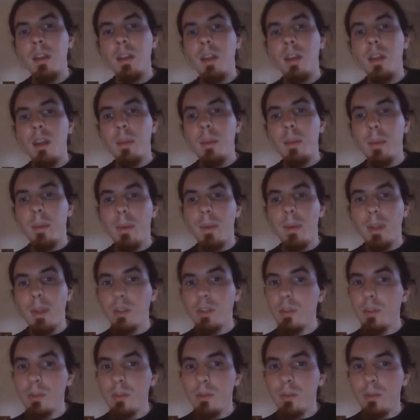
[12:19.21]
about my true
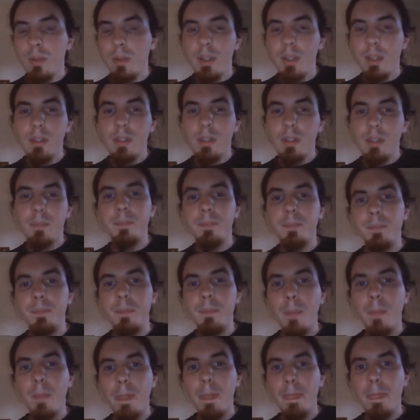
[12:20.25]
stories
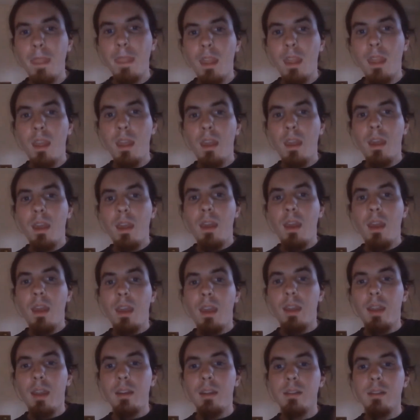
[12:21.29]

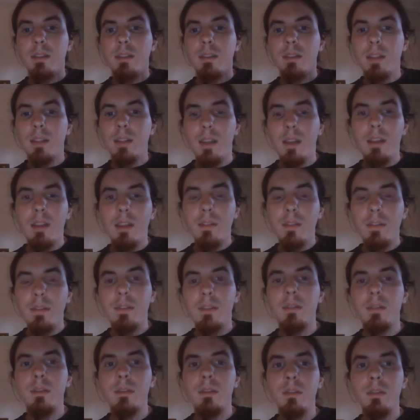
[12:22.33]
and stuff.
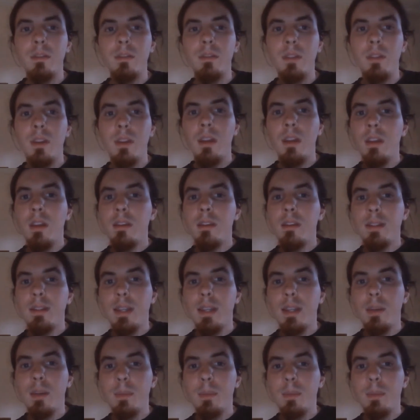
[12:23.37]
So
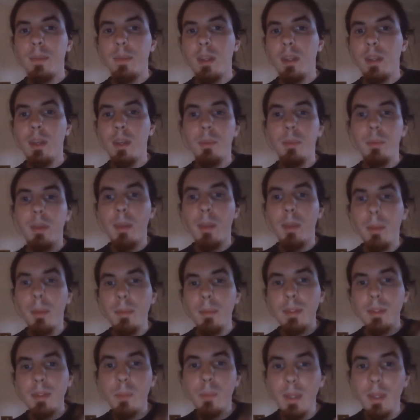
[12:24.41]
go come up with some
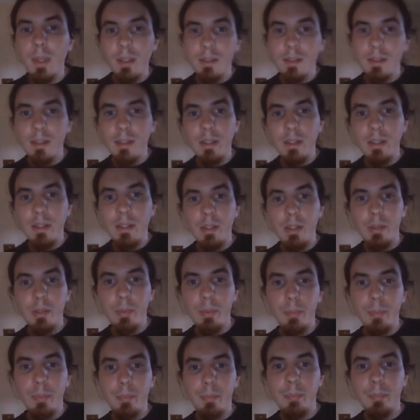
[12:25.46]
witnesses too.
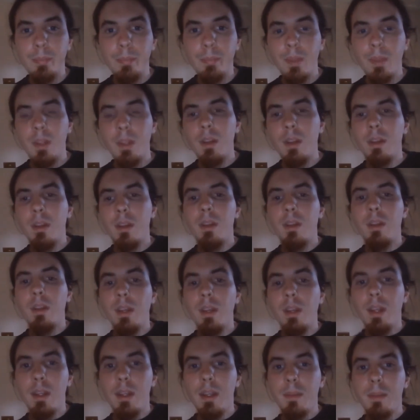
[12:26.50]

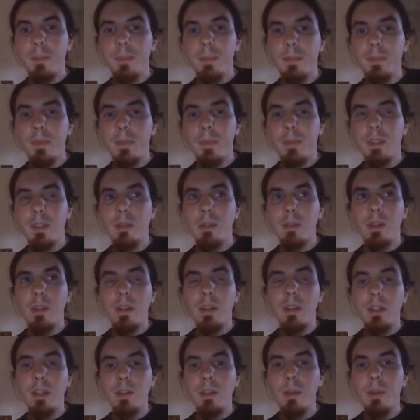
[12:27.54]
Yeah, that's what y'all need to
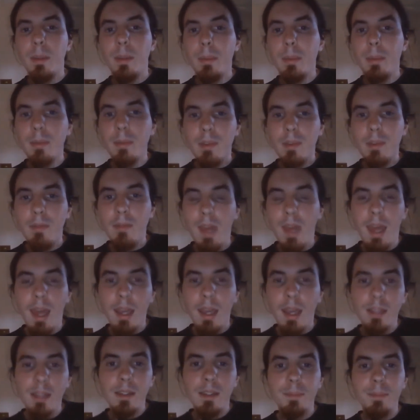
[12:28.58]
do. Come up with some
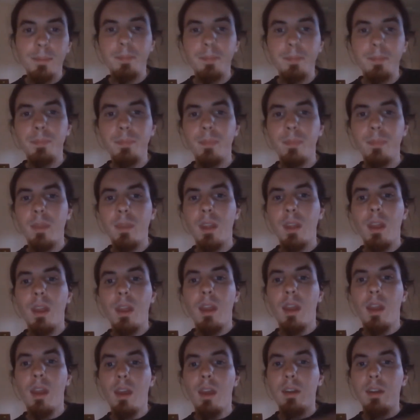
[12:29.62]
facts.
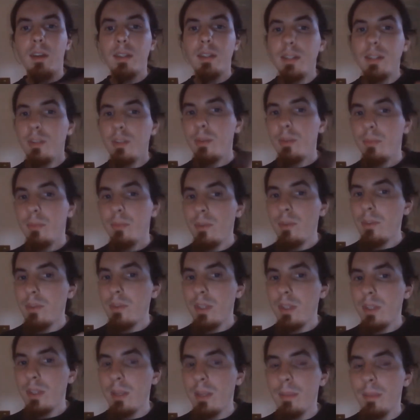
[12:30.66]
I'll consider your bullshit,
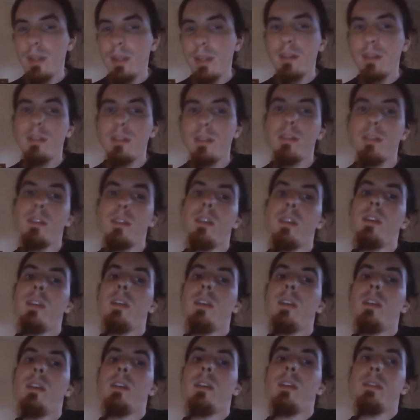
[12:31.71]
but
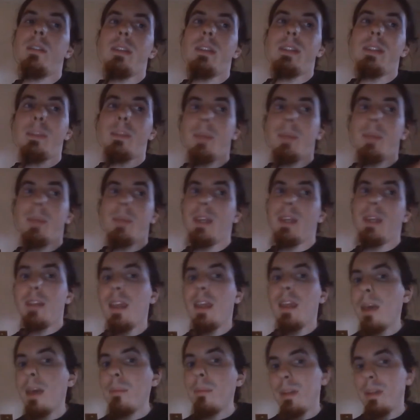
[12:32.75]
doesn't mean like I'm
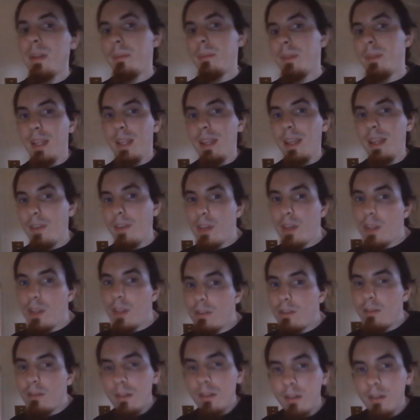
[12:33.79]
gonna believe you.